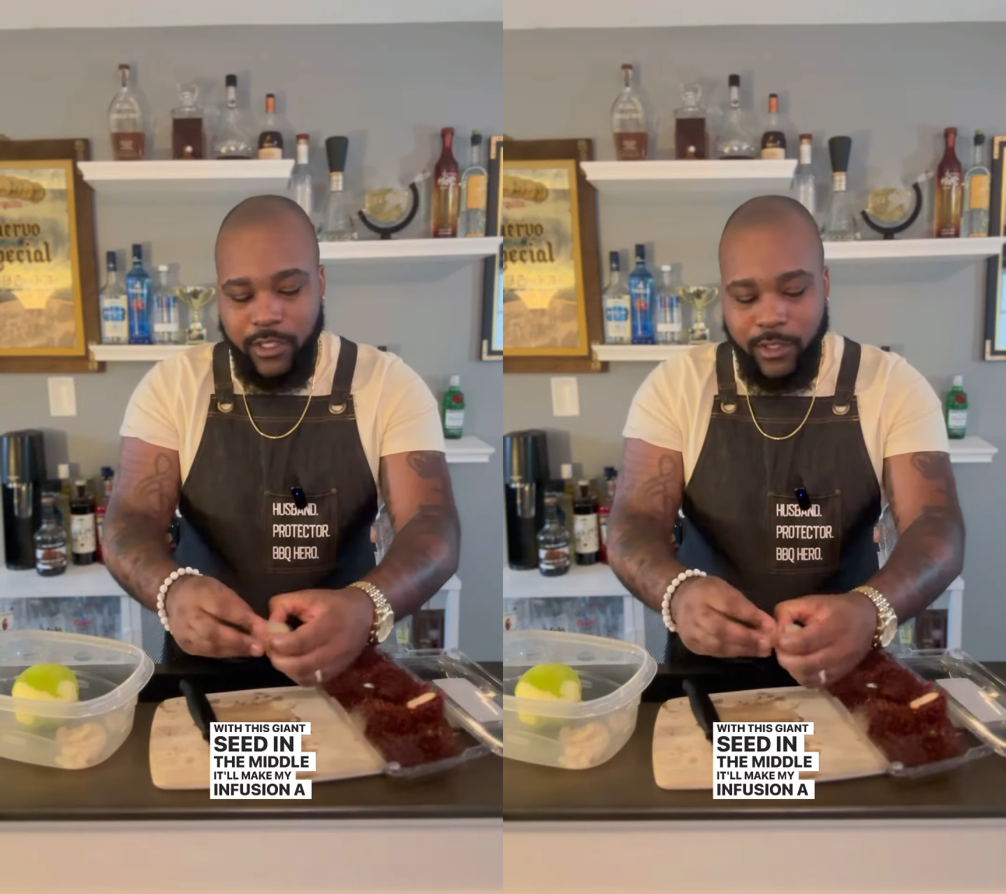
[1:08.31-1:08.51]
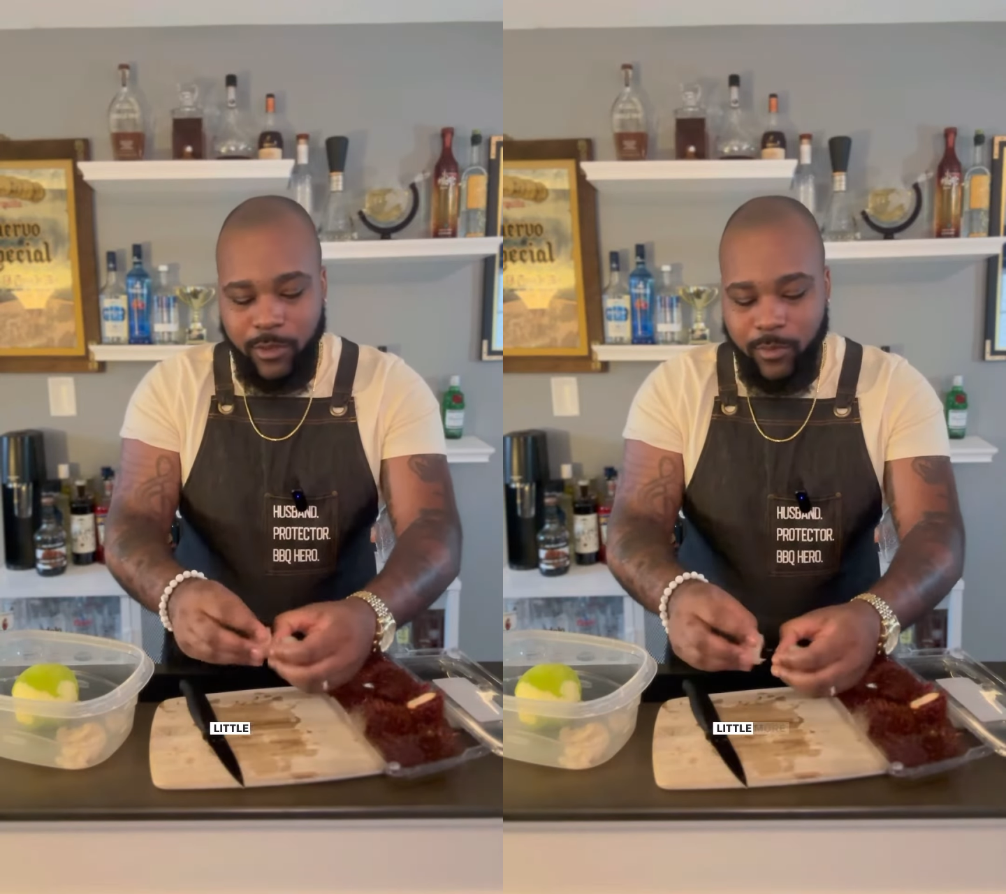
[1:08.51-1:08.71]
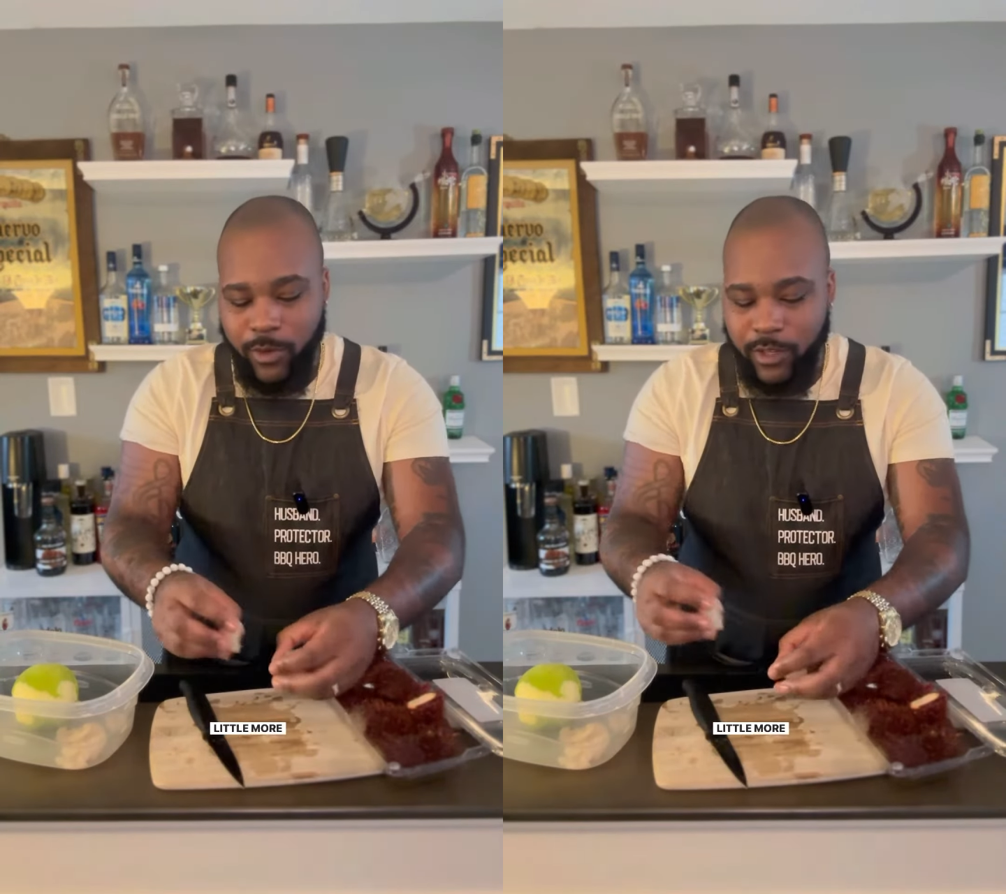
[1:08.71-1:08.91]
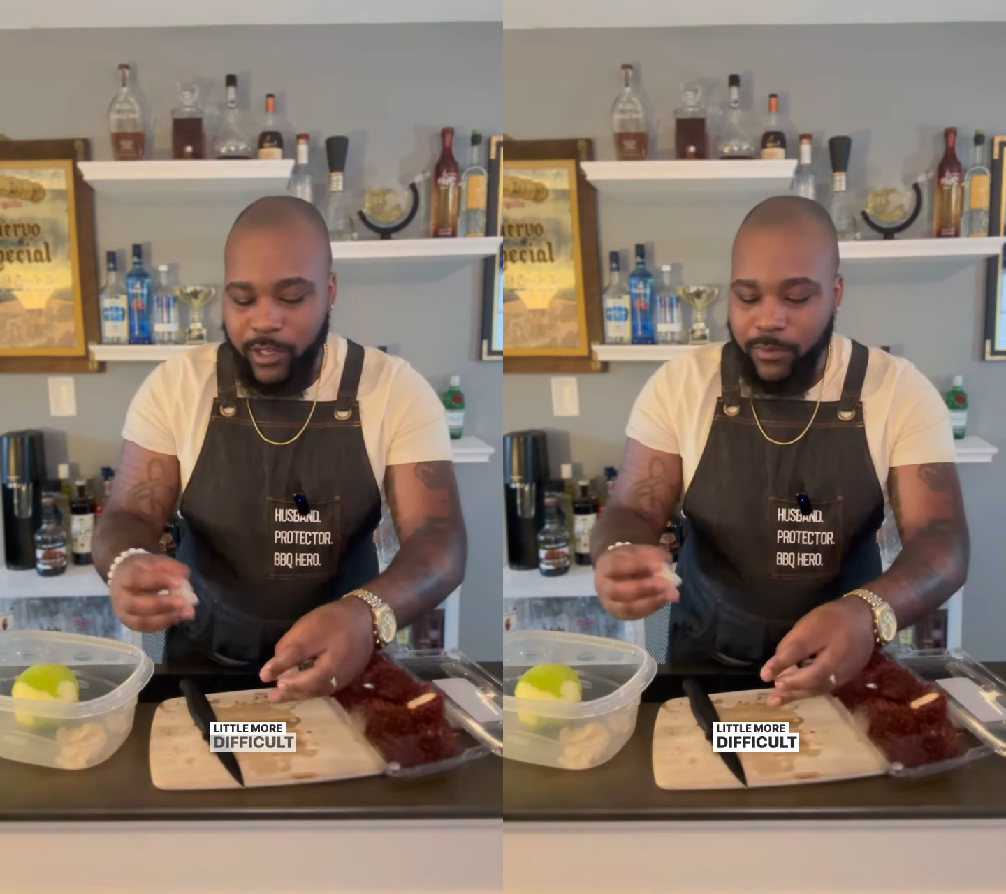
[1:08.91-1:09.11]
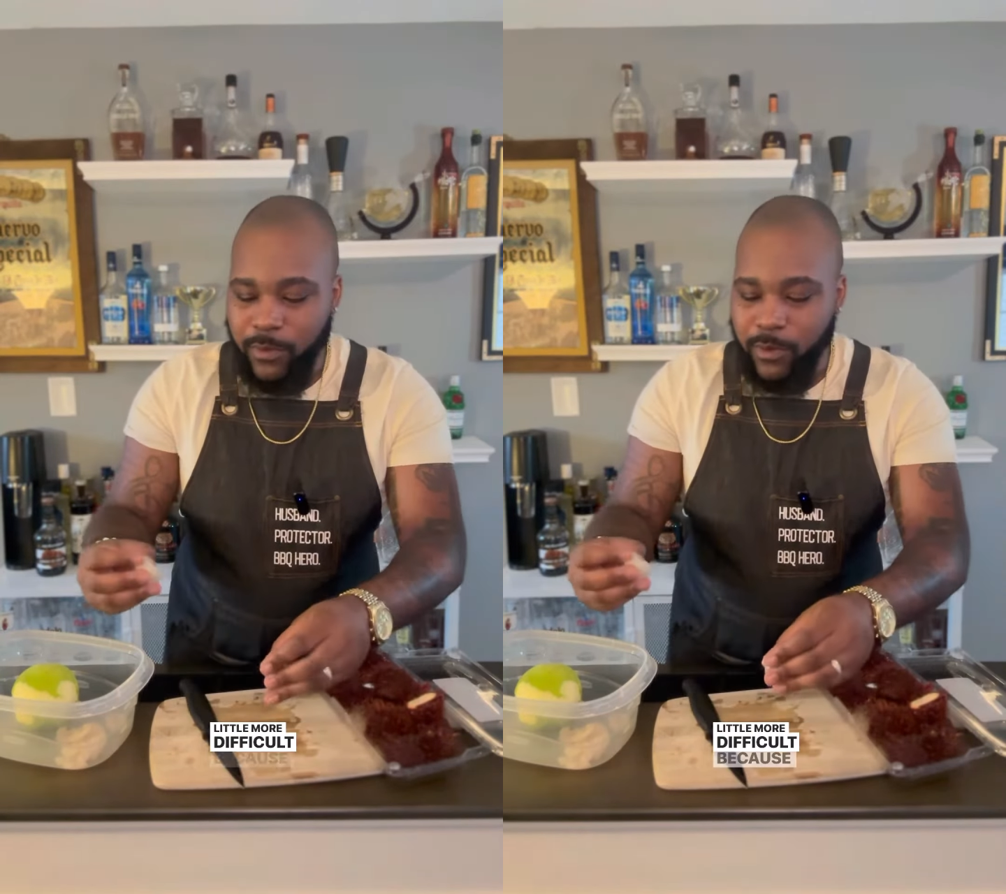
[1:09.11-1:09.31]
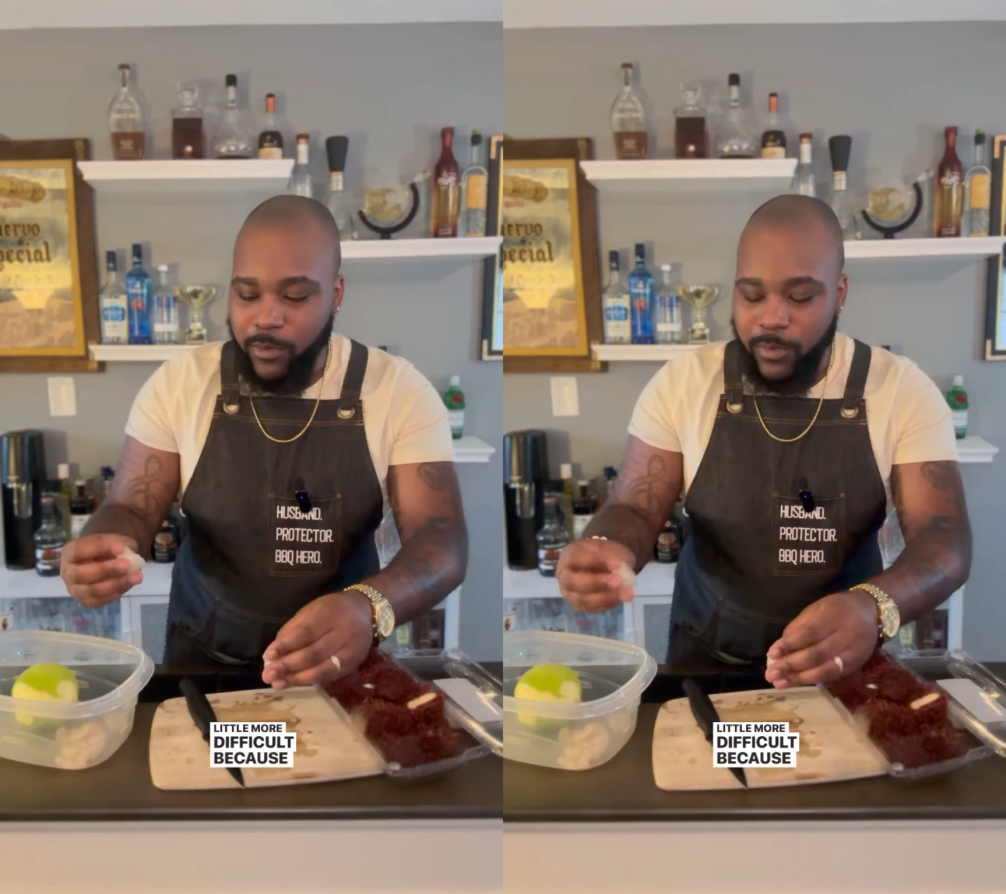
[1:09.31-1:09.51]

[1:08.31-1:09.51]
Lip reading: little more difficult